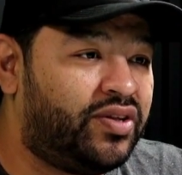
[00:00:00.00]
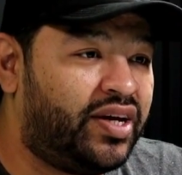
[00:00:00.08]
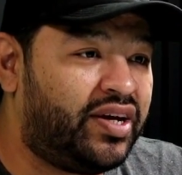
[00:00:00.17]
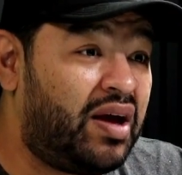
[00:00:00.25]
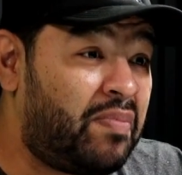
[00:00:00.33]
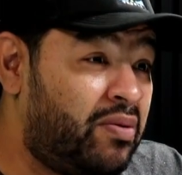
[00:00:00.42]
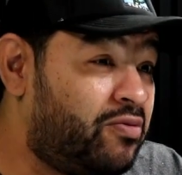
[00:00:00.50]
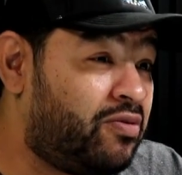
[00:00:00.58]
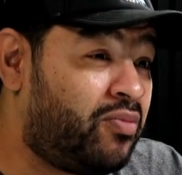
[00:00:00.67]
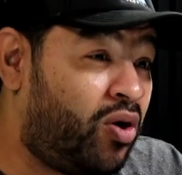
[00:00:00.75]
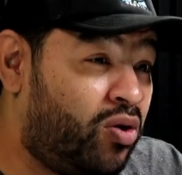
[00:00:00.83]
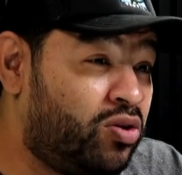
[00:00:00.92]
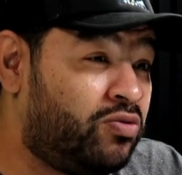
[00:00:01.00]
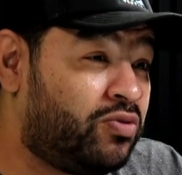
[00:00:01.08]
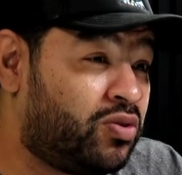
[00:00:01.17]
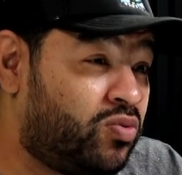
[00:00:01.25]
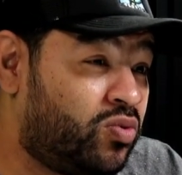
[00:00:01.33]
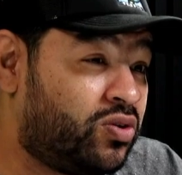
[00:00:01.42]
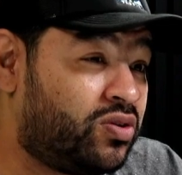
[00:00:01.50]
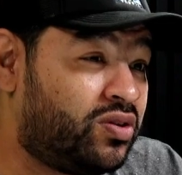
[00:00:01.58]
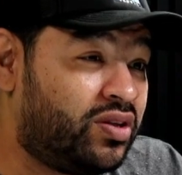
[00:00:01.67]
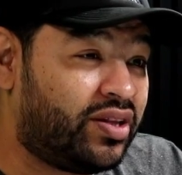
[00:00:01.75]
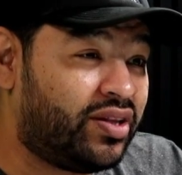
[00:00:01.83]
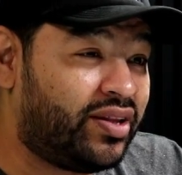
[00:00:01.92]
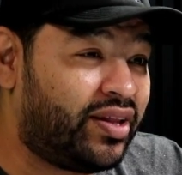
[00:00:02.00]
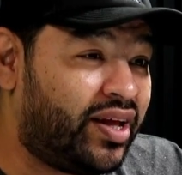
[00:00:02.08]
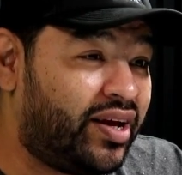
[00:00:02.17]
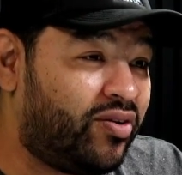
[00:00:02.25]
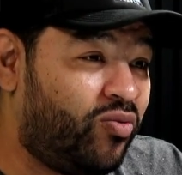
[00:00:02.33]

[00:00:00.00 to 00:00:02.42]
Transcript: Like, you got people from all over the world, like,